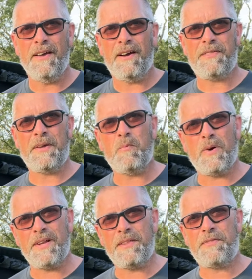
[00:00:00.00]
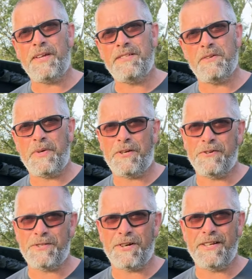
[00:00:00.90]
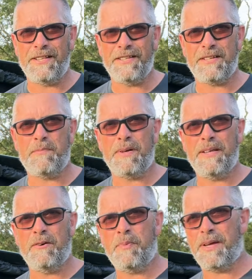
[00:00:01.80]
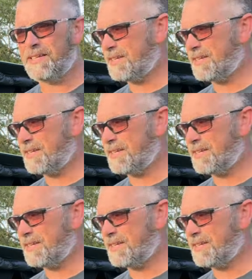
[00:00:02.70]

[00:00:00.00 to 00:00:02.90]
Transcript: I think one of the things that we could tidy this up a little bit is